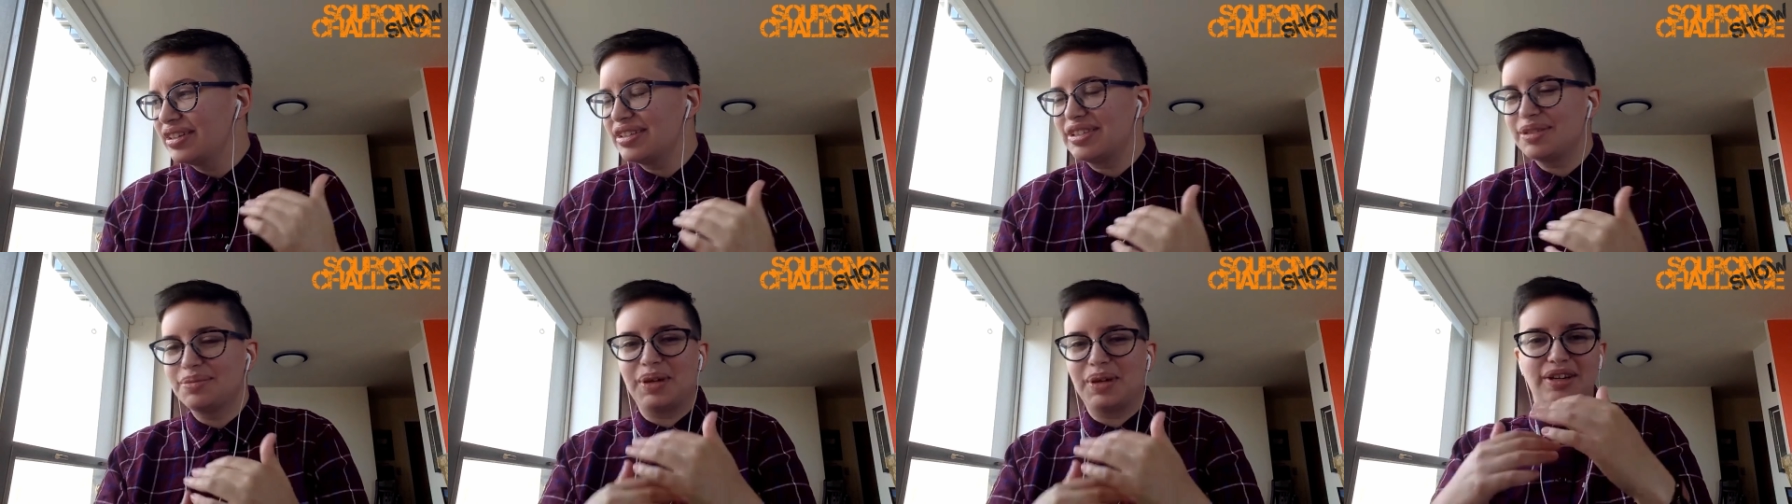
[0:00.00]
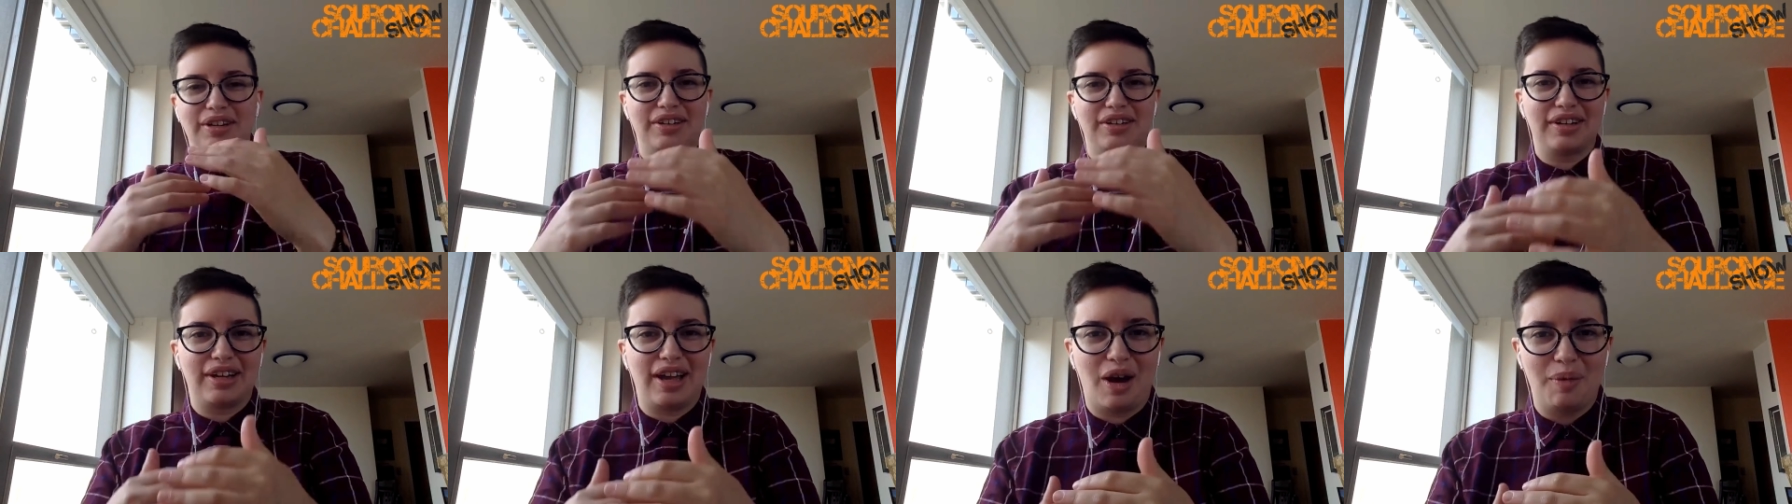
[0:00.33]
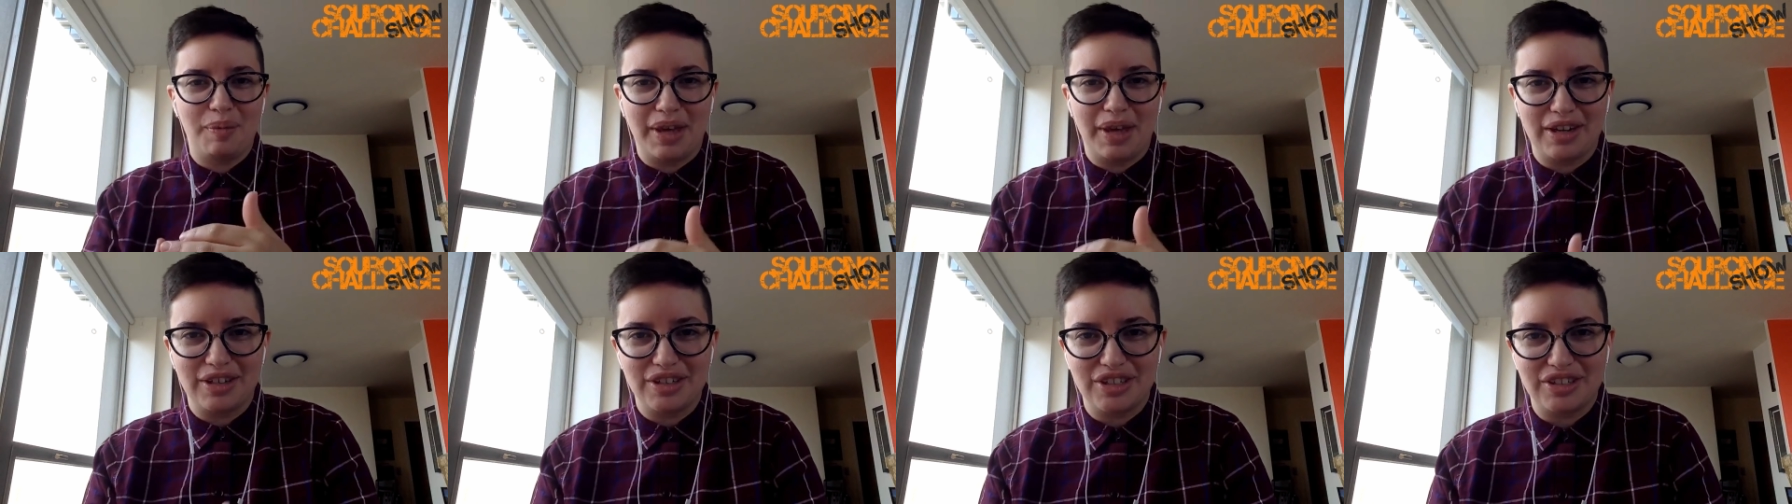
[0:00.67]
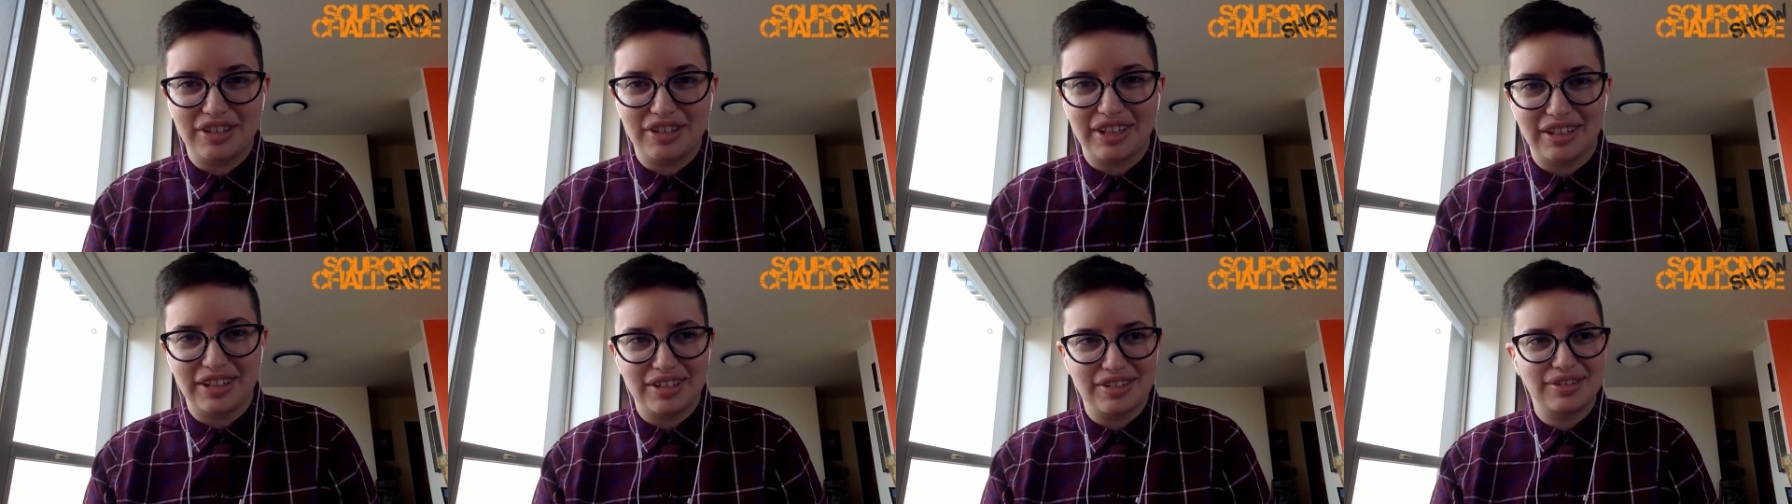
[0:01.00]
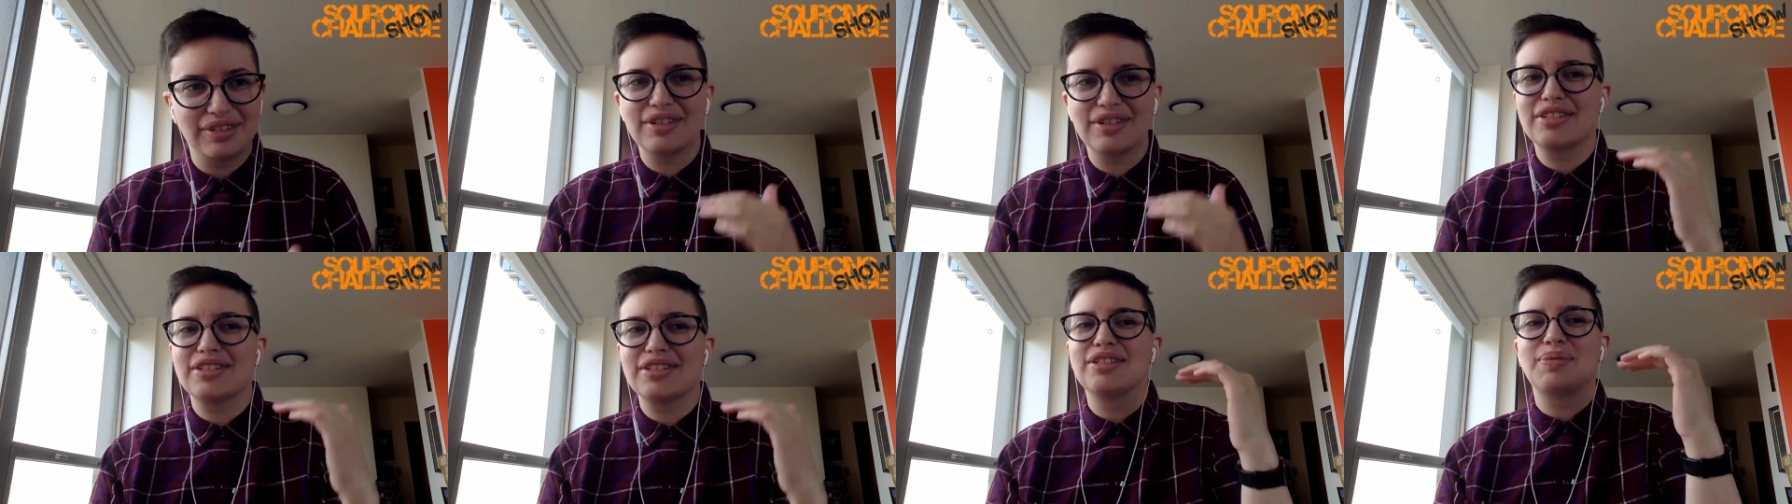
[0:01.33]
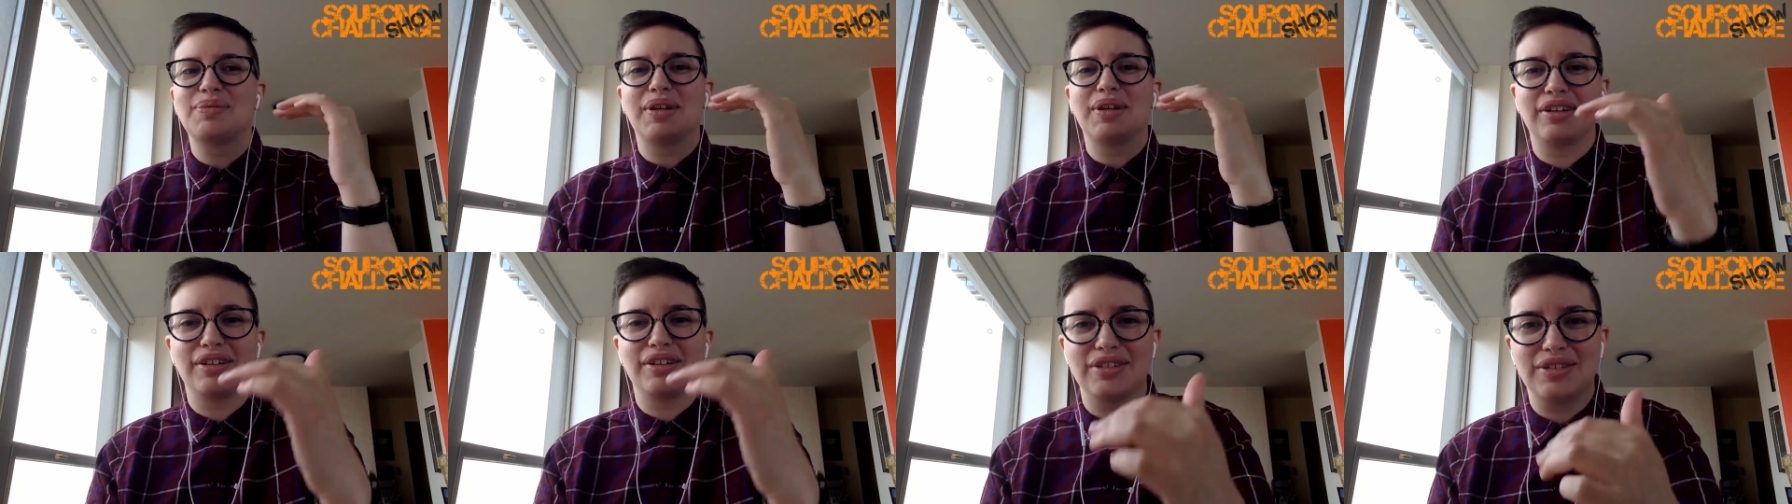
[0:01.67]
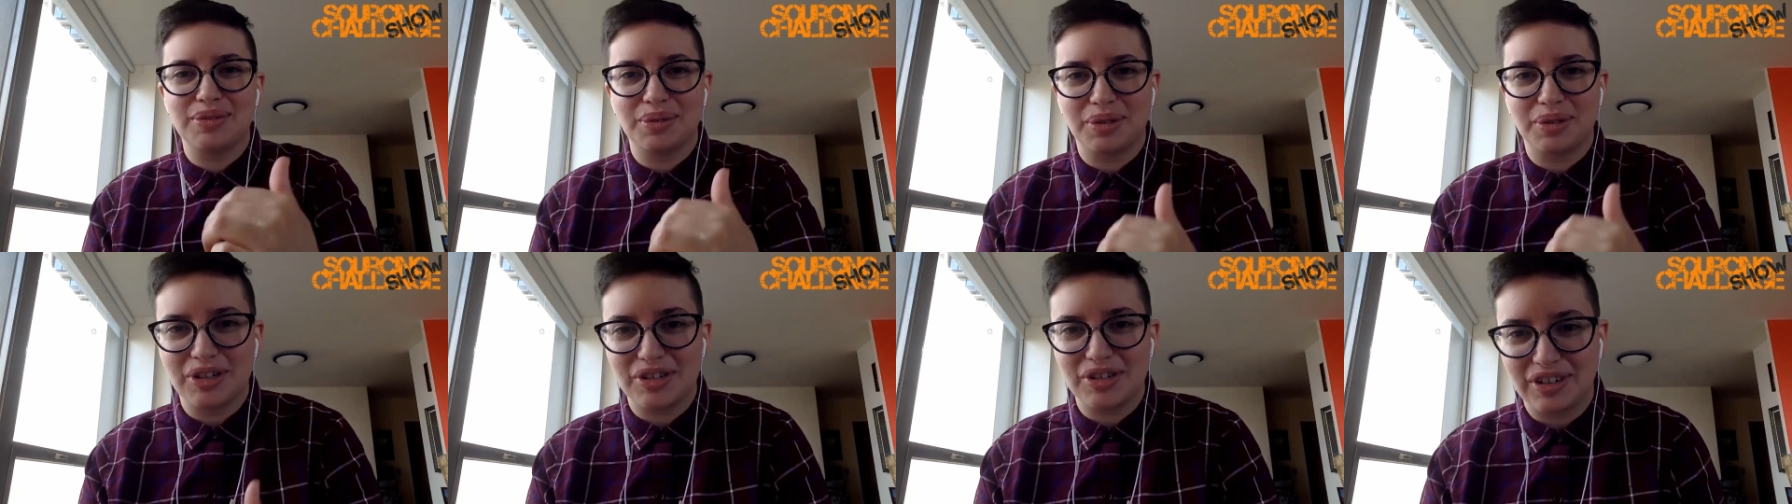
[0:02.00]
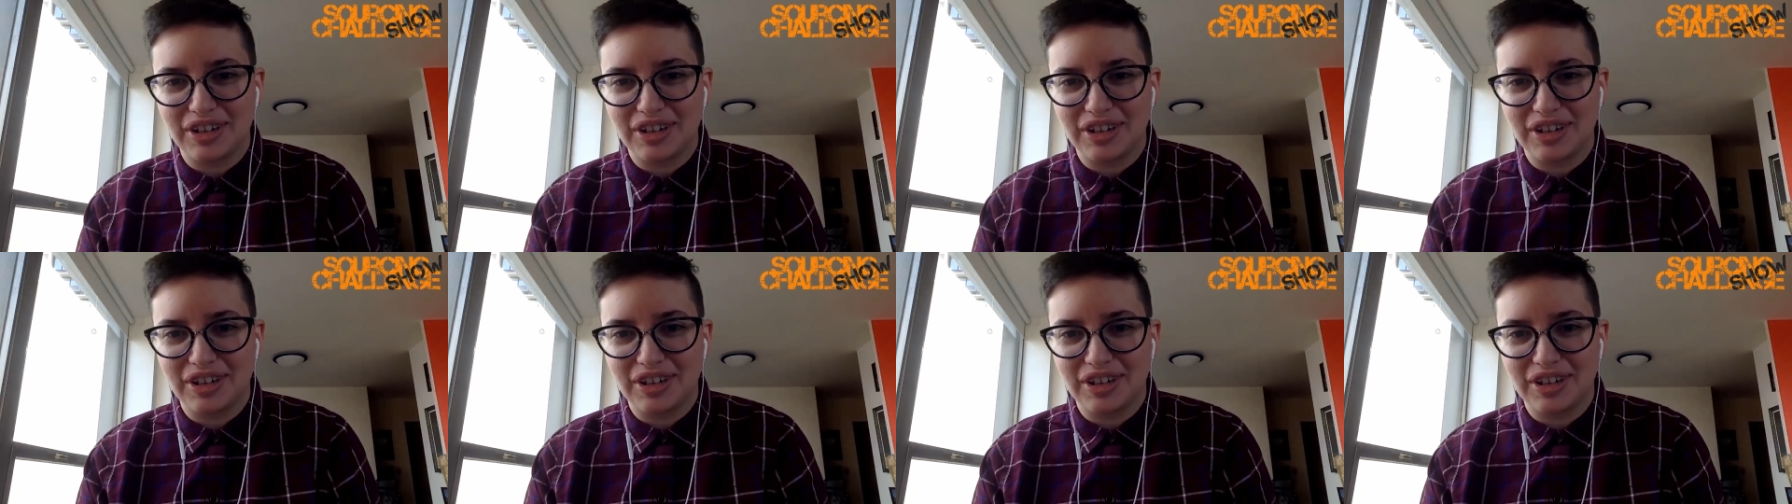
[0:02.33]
Or this is what a good account manager is. Or this is what a good